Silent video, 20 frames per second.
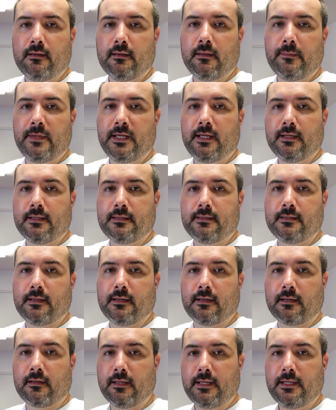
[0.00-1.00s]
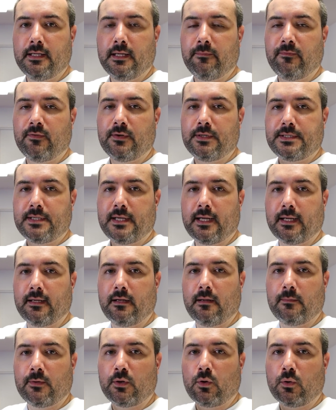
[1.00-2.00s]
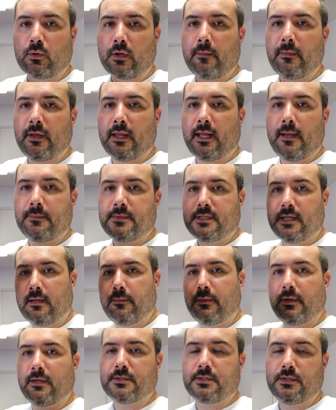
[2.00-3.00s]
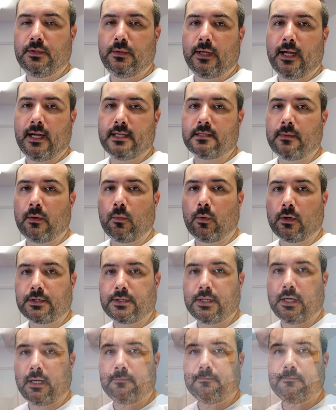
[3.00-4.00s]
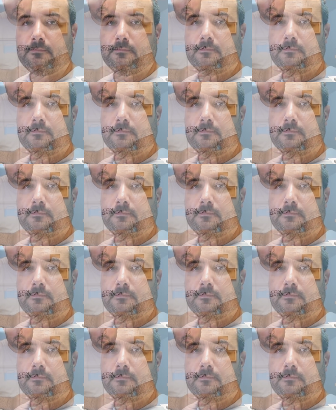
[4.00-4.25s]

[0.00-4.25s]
let me get cleaned up for a second. I'm gonna go grab my laptop and I'll see you guys in my workshop.